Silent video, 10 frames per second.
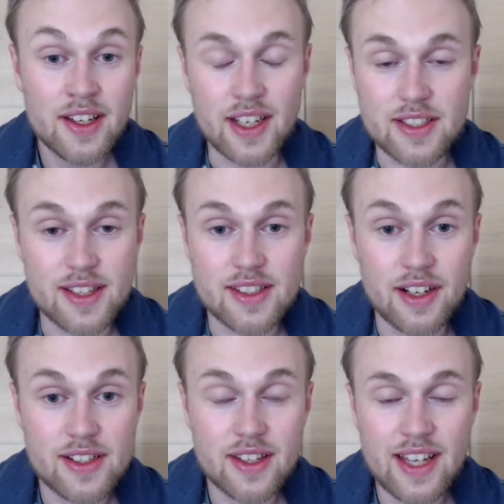Just as
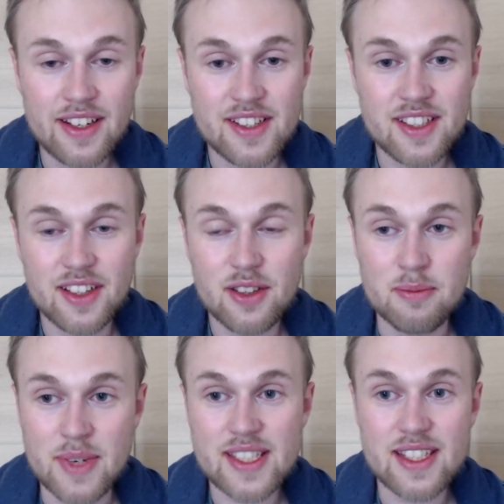there is a tendency to
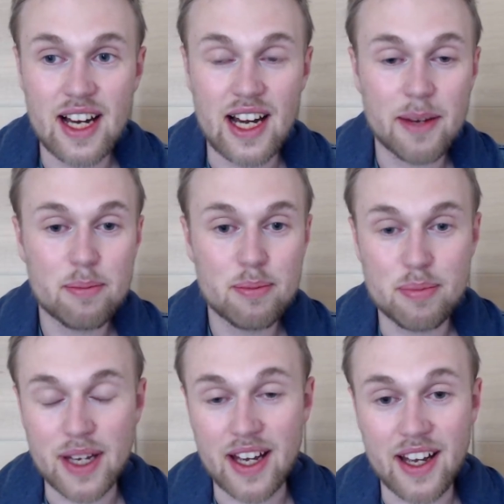mistype
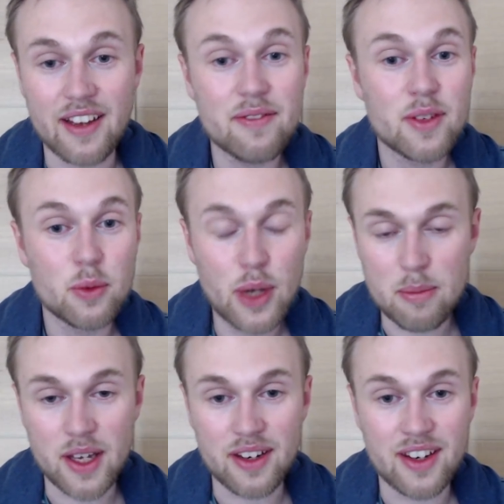uh,
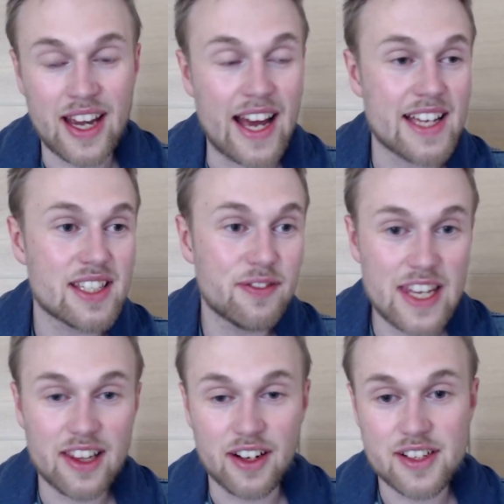women as
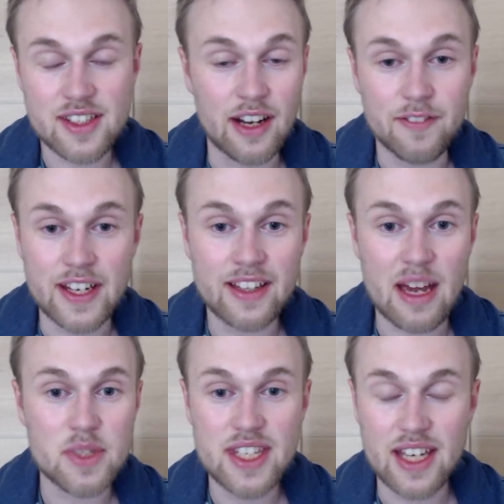feelers, and I think the
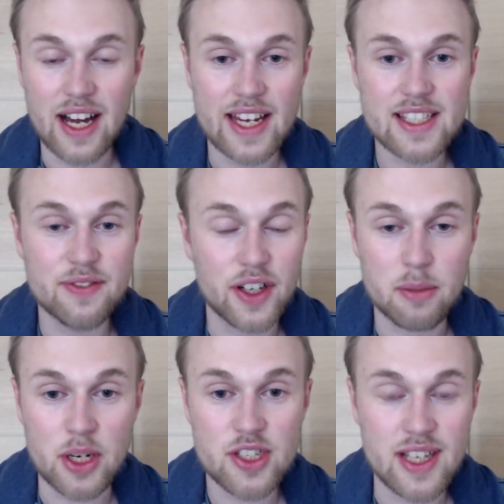MBTI is
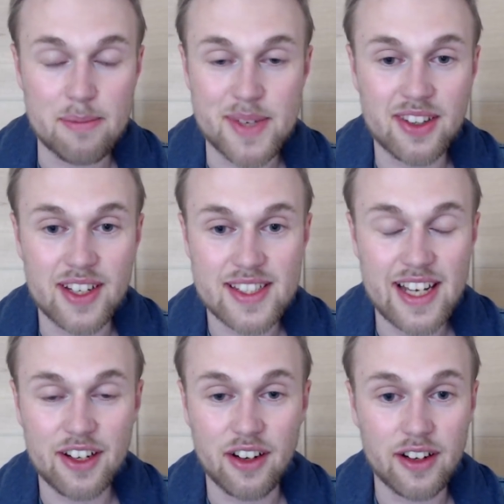very much subject to this
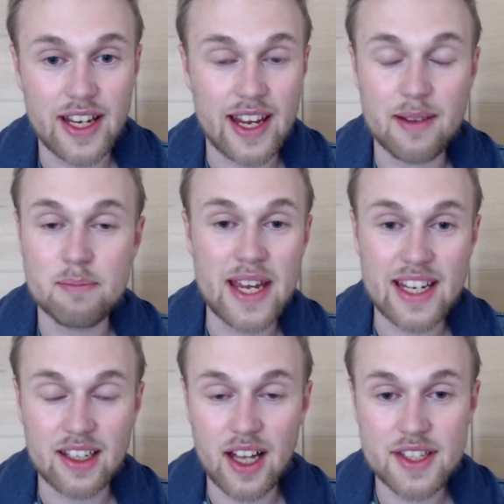error. They
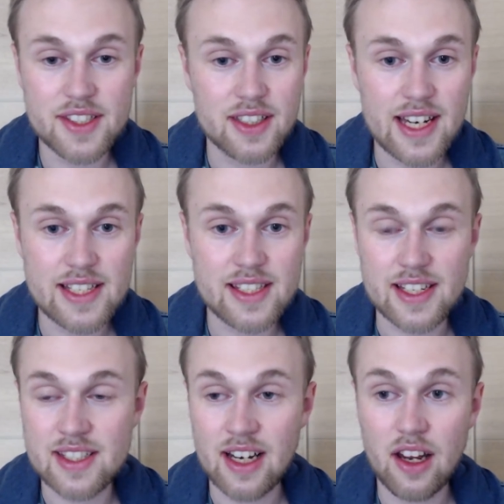make a lot of
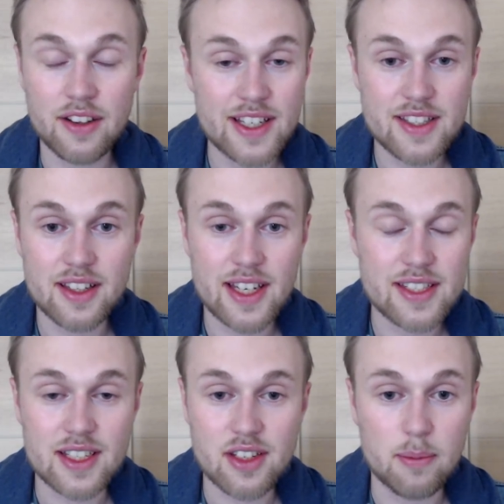statistics, and a lot of these
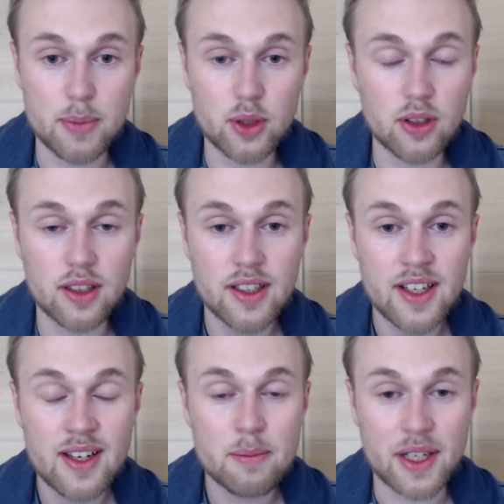statistics are bull
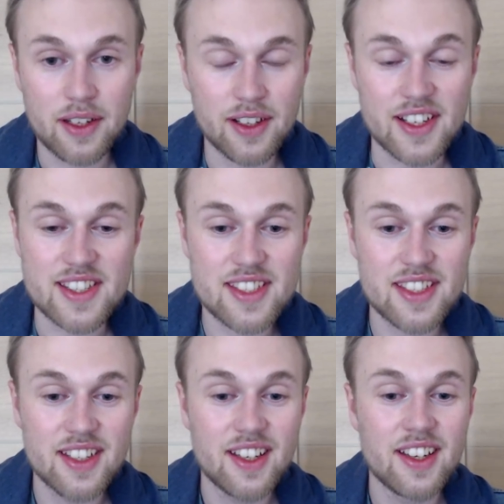
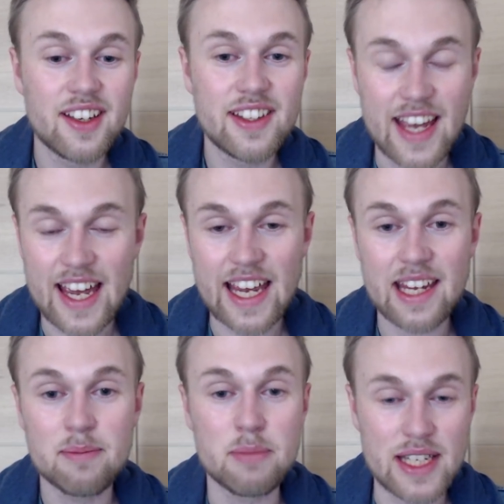because
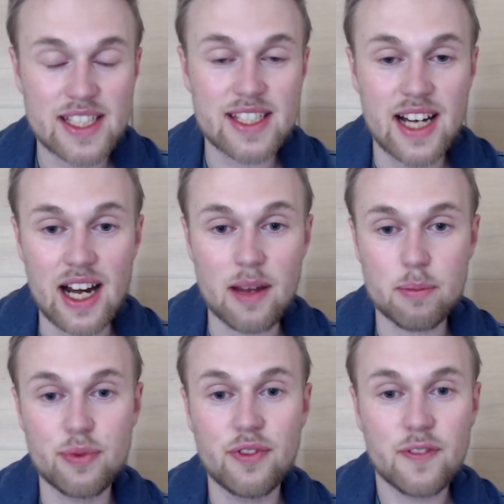they mistype
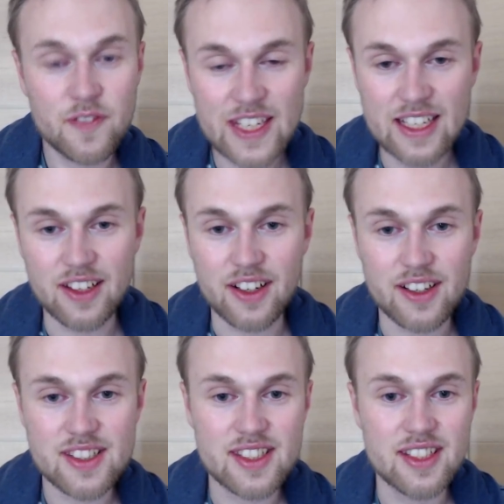
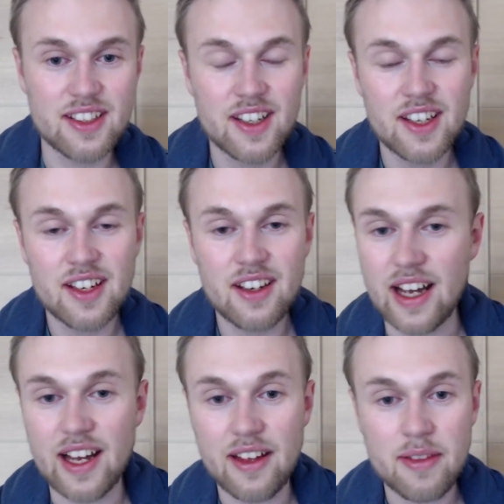feelers
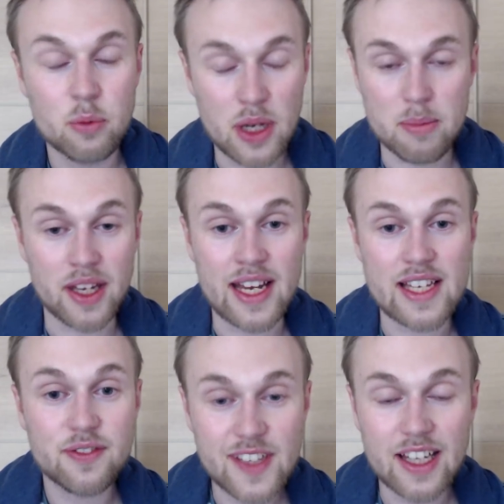uh, women
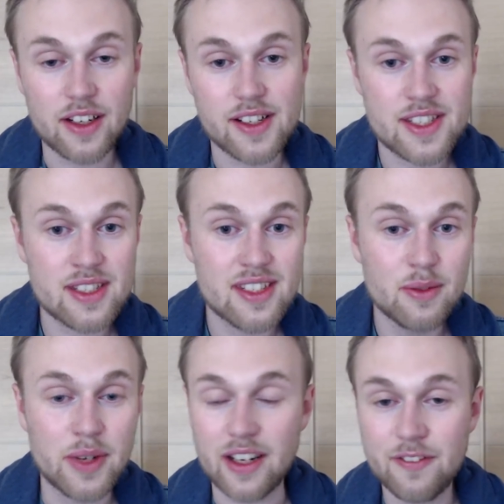as feelers,
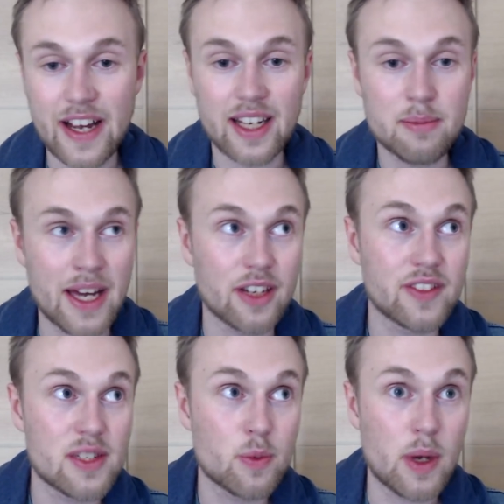when in fact many
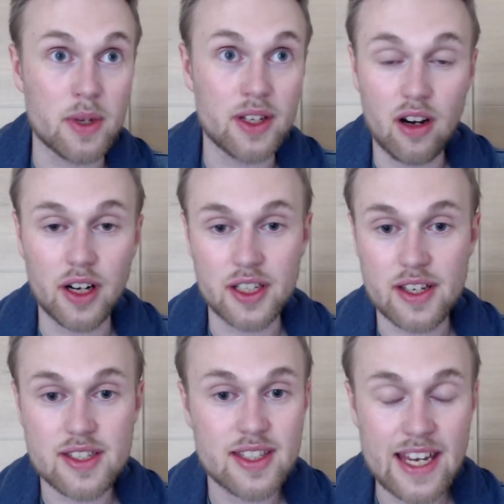of these women are
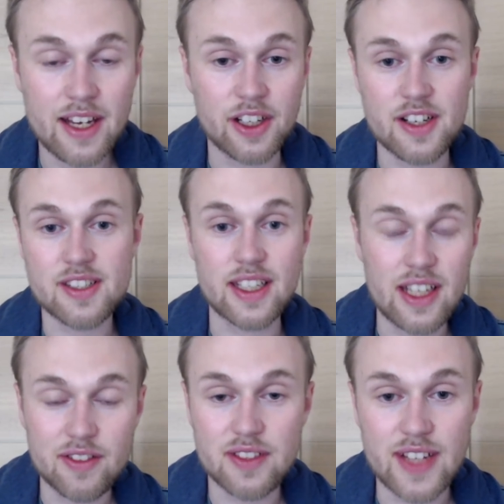just thinkers that
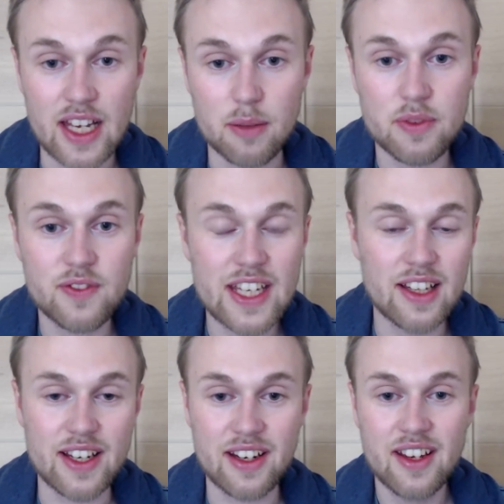have developed
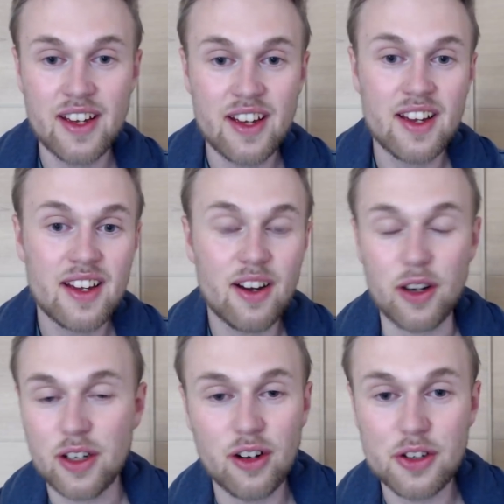feeling
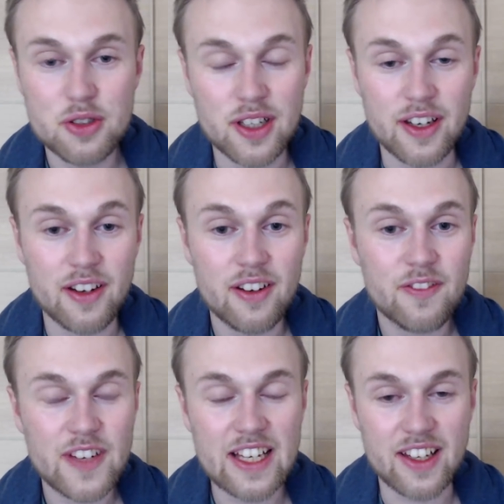or culturally
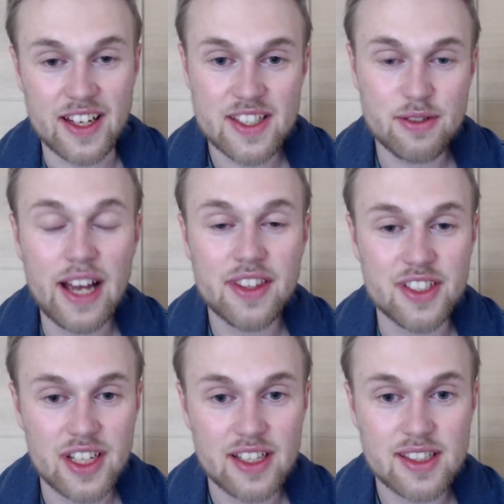feeling
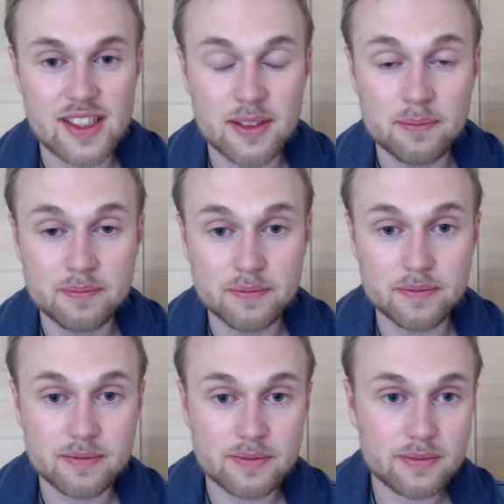strategies.
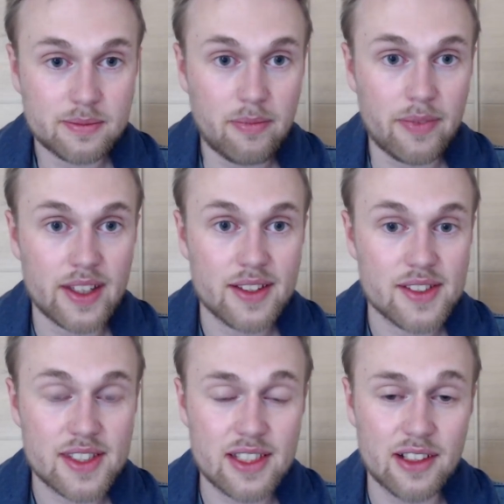
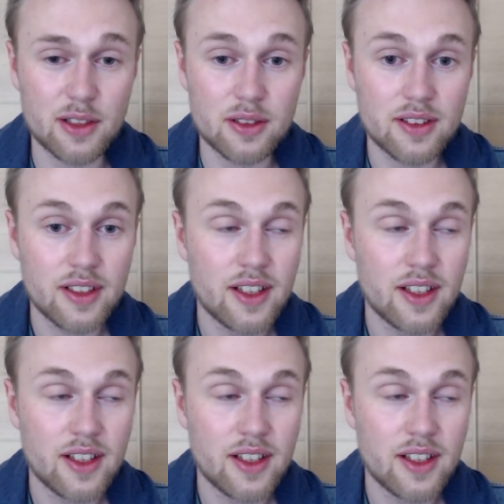So,